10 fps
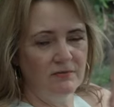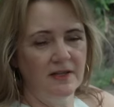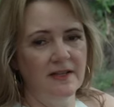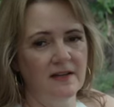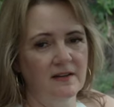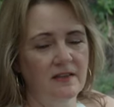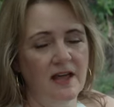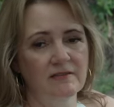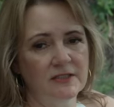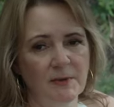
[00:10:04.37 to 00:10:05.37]
really going to
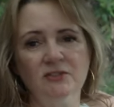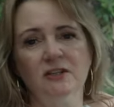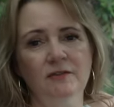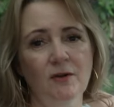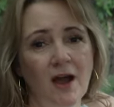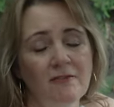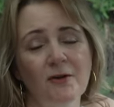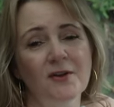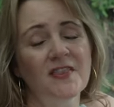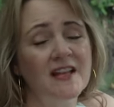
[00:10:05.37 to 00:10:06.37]
love, especially if you
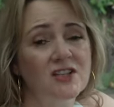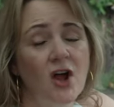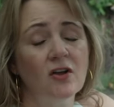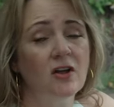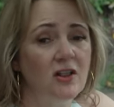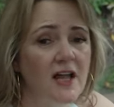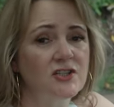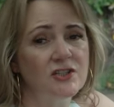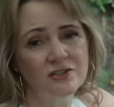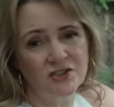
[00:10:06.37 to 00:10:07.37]
off-road, and that's called
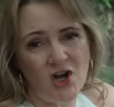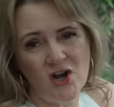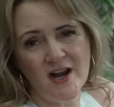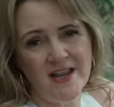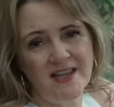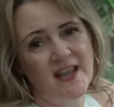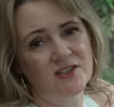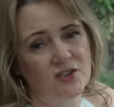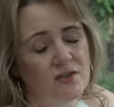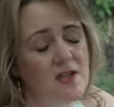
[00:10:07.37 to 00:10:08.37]
clutch start
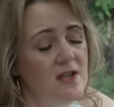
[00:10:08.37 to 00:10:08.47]
cancel.